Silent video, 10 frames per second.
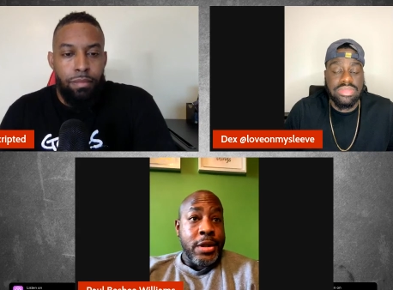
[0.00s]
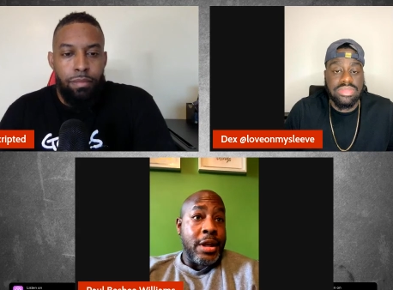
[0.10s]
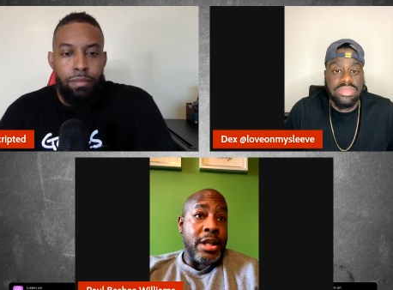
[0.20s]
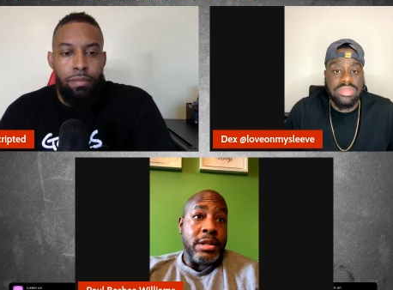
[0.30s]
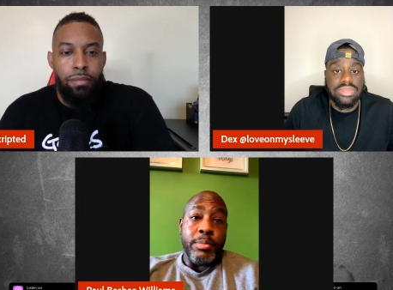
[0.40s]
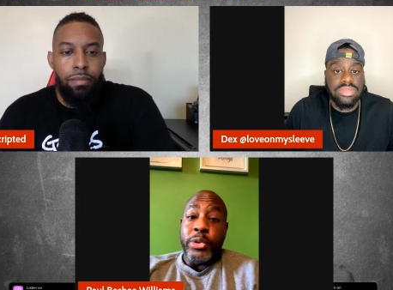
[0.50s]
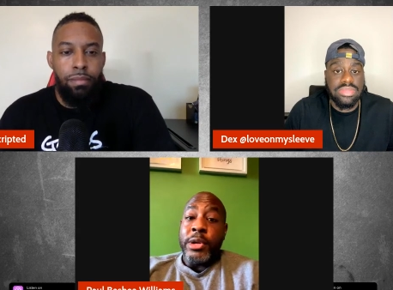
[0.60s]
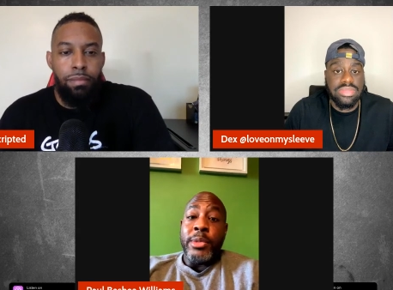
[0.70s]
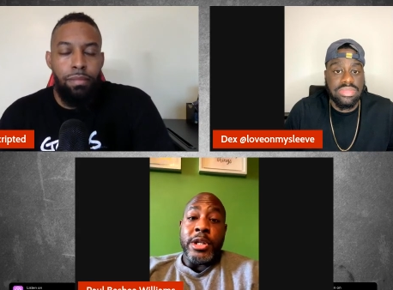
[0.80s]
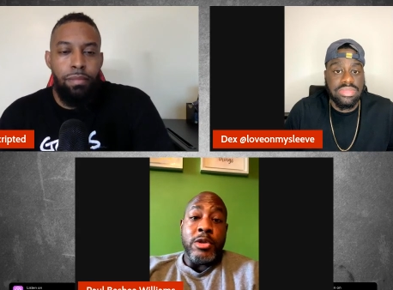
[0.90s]
Speaker 1: That's
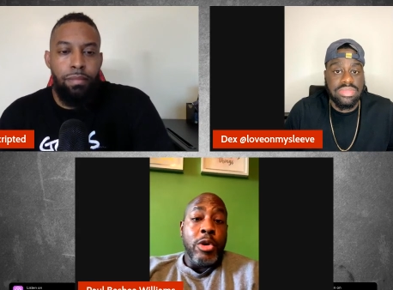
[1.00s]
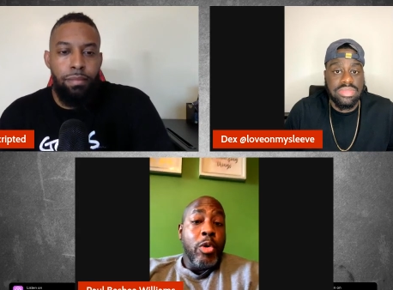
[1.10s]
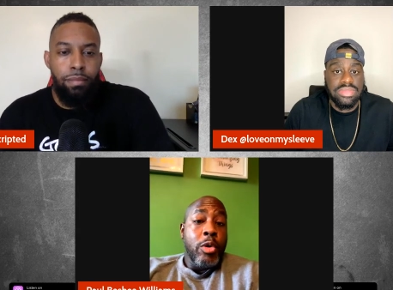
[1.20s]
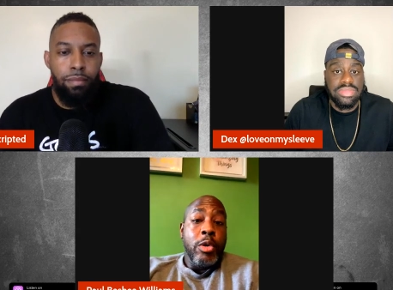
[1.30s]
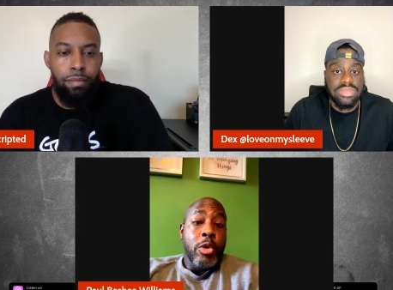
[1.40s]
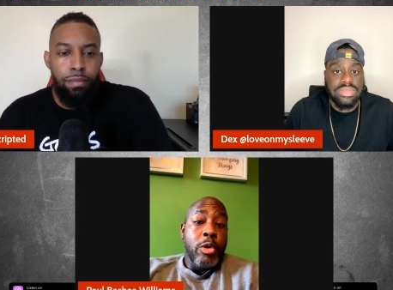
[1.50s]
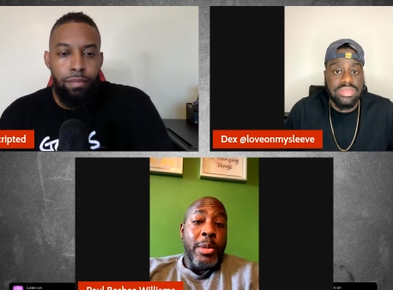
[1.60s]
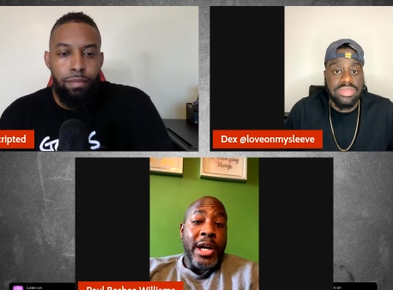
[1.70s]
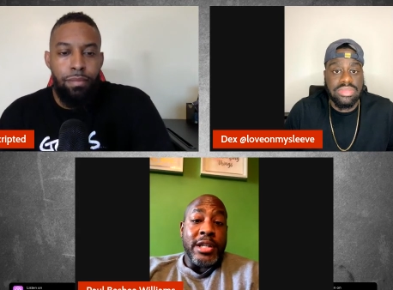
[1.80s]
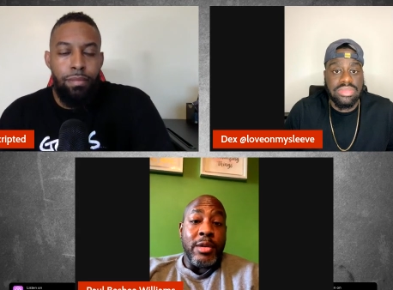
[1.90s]
pretty much you. Google,
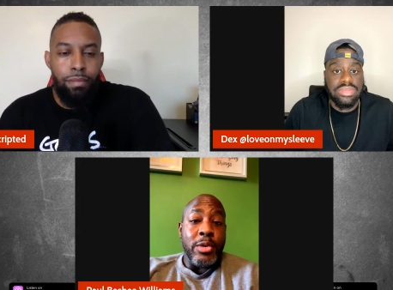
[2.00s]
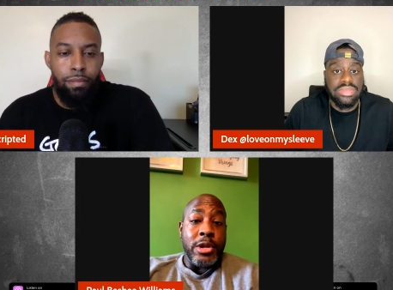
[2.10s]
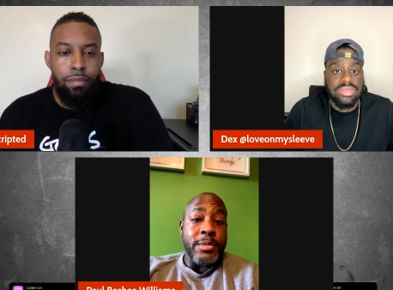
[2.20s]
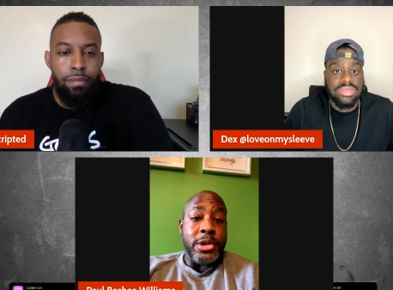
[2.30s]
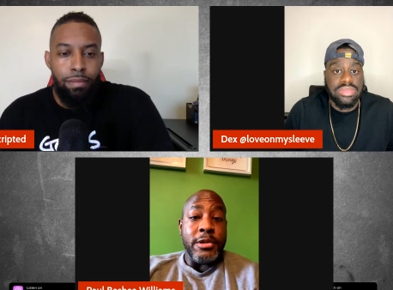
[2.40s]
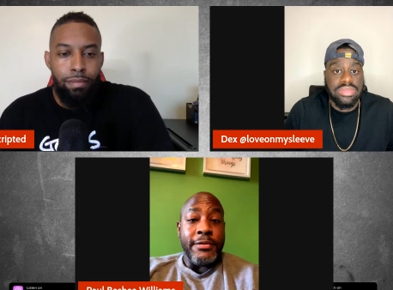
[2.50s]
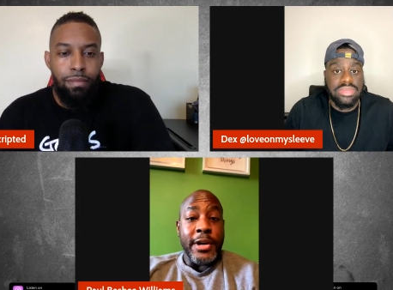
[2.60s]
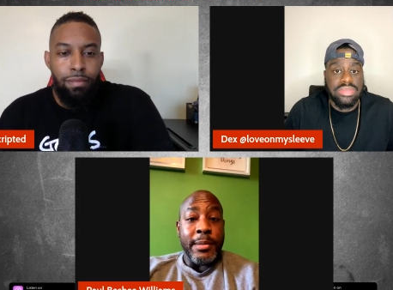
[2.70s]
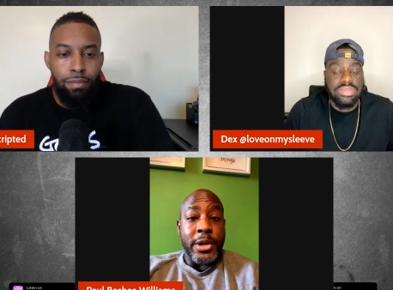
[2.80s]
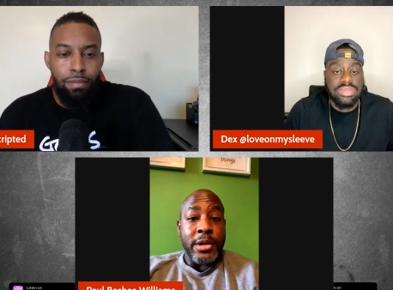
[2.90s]
Google Williams and you'll
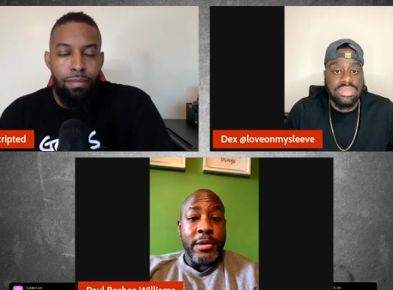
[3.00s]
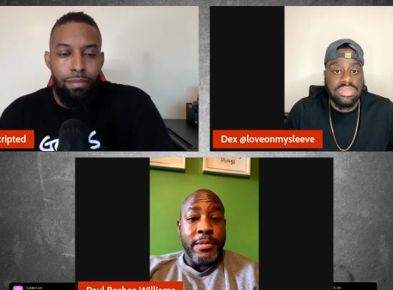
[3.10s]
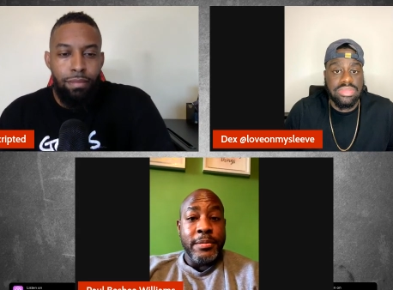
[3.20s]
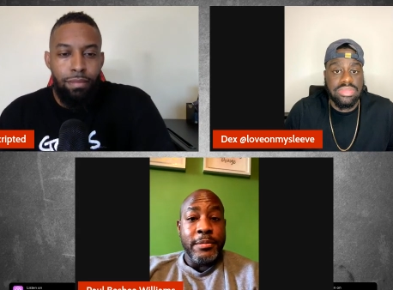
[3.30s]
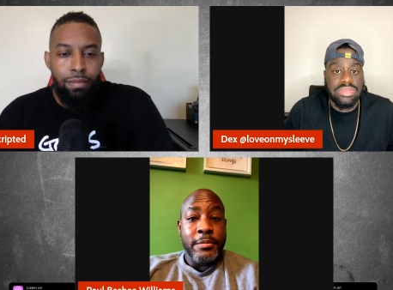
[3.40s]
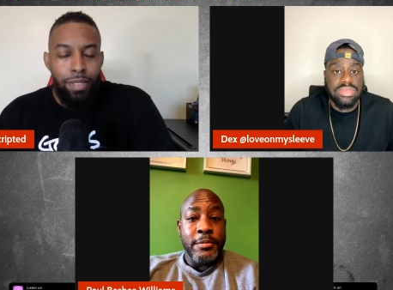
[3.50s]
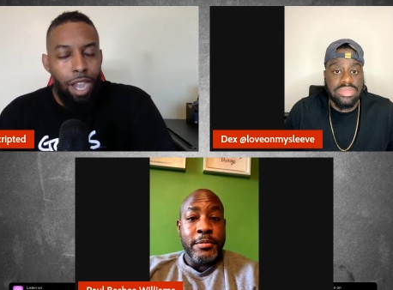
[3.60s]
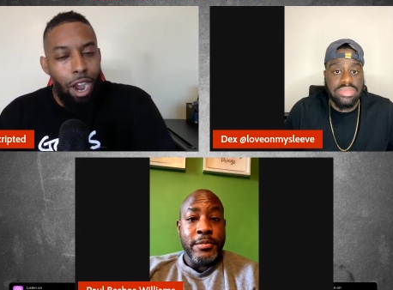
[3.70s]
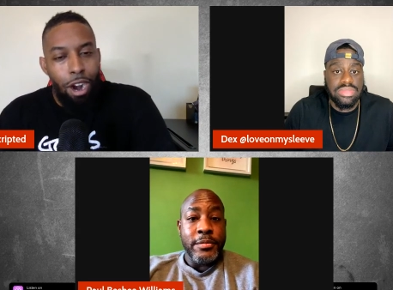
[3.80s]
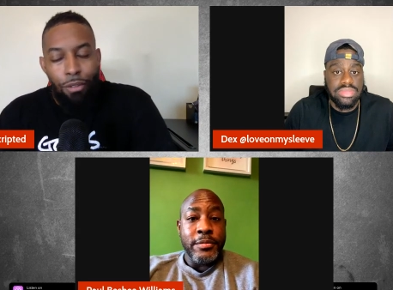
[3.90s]
find me.
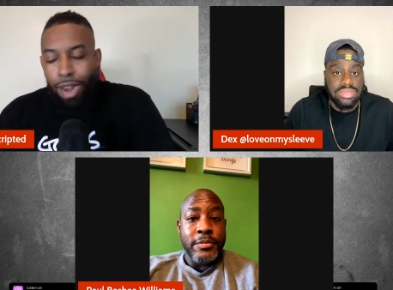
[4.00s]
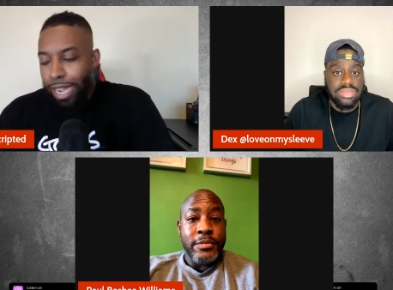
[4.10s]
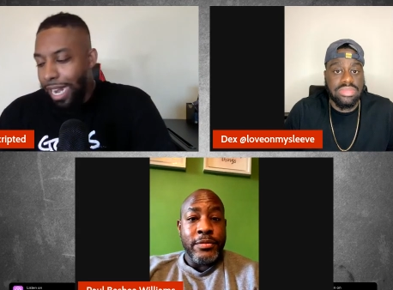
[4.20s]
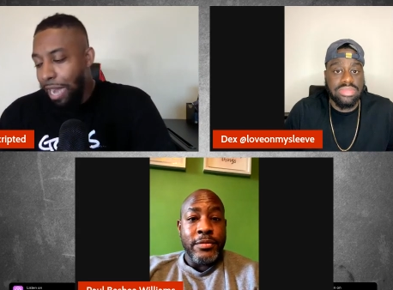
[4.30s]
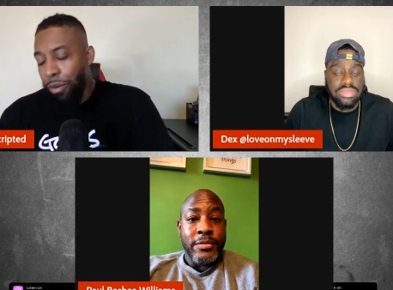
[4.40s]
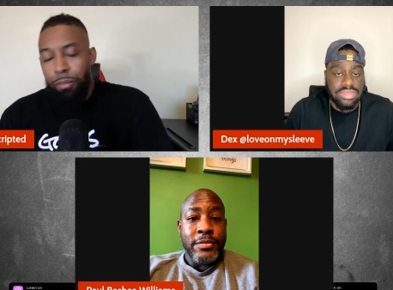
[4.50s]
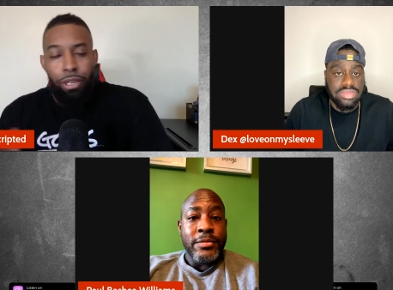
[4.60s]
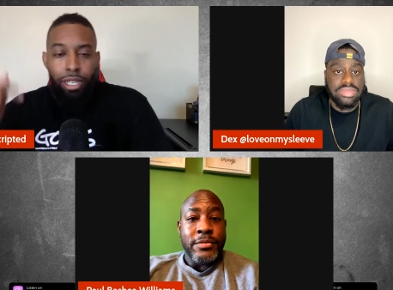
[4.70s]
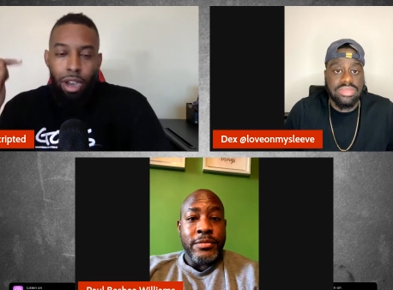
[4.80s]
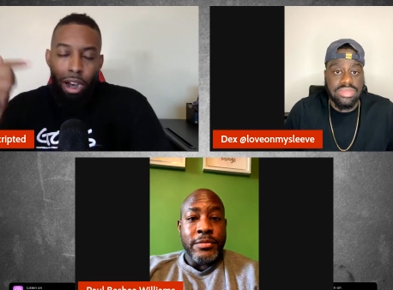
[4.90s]
Speaker 2: All right. Now we'll
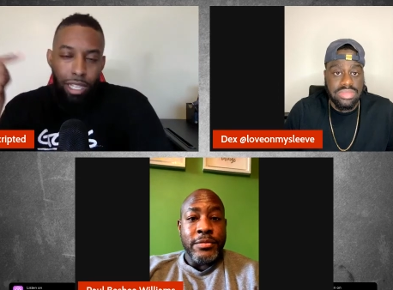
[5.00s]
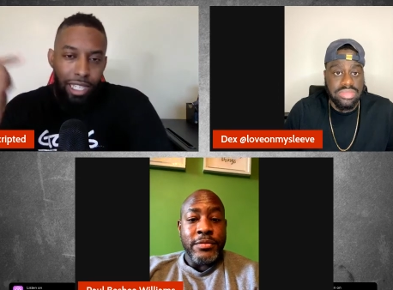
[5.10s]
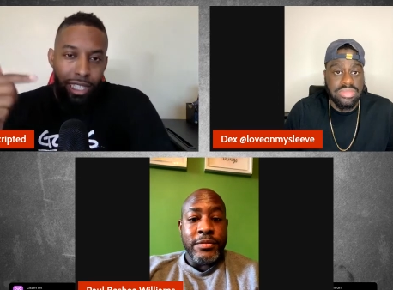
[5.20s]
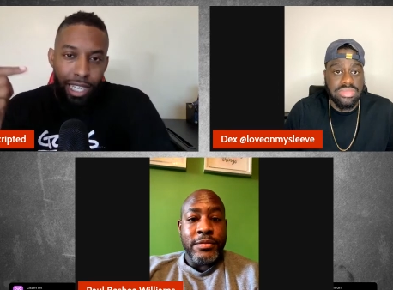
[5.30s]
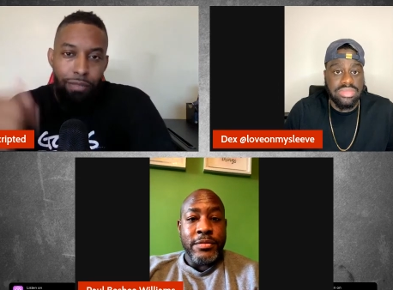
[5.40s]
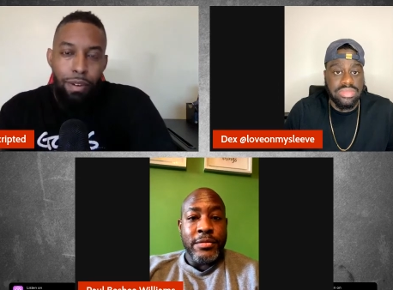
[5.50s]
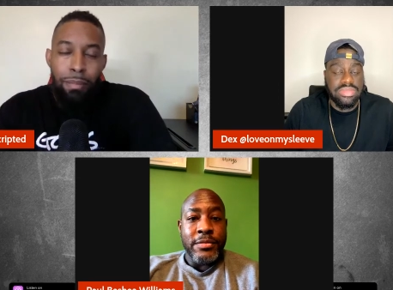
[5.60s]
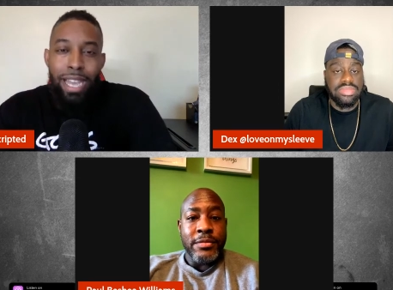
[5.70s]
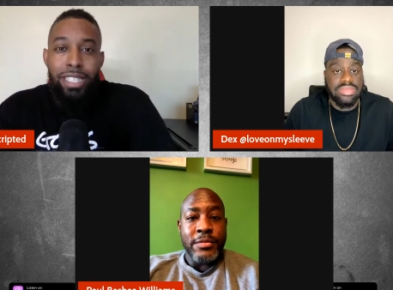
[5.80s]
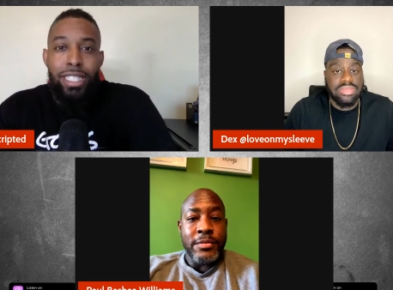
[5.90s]
put all of his
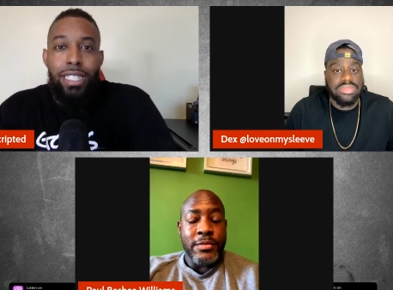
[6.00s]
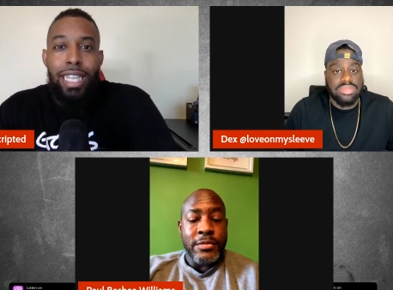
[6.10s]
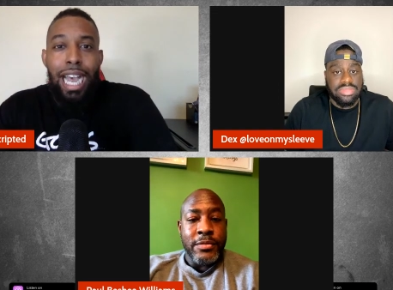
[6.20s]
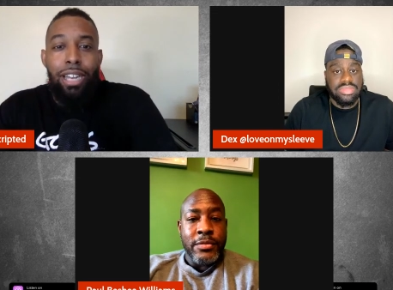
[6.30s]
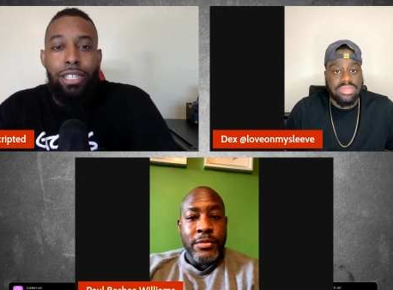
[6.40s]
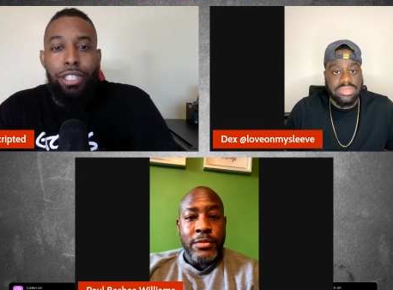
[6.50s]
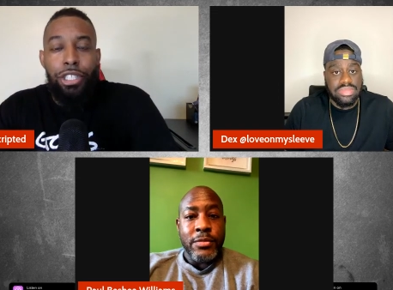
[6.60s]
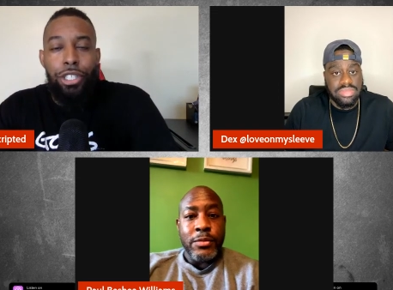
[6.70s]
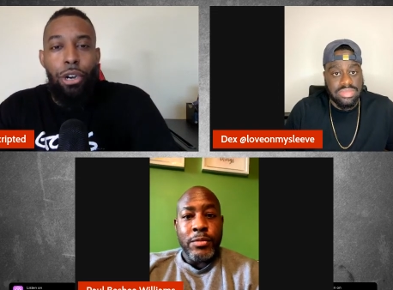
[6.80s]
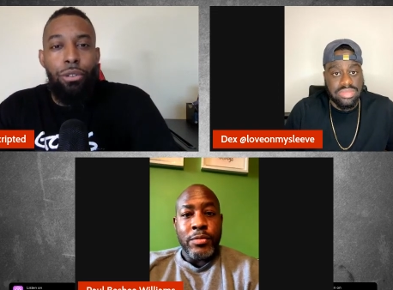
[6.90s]
information down in
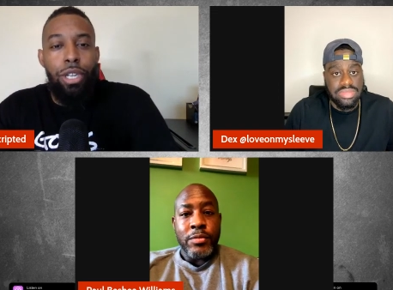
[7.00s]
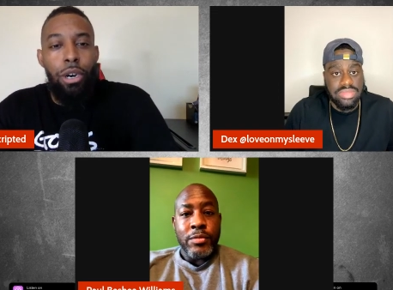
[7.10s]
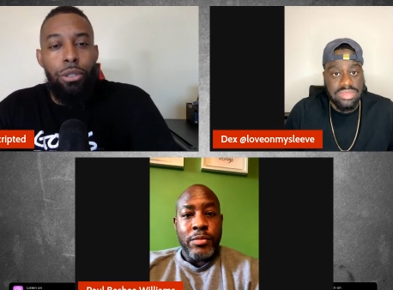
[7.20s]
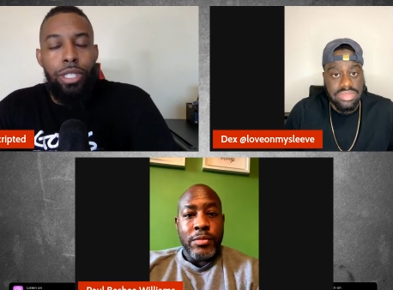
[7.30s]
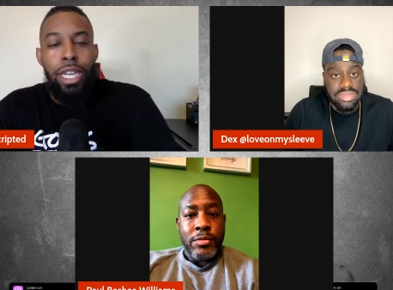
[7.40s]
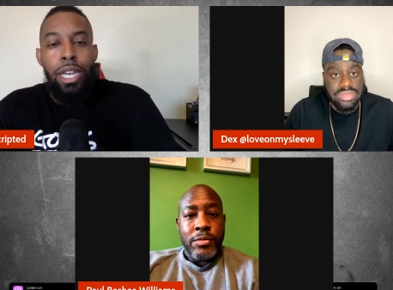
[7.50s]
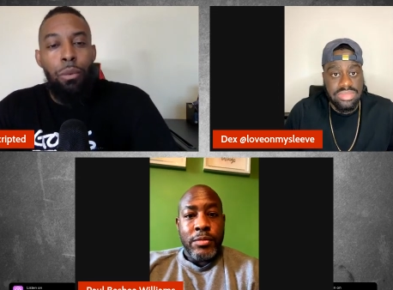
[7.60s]
the show notes.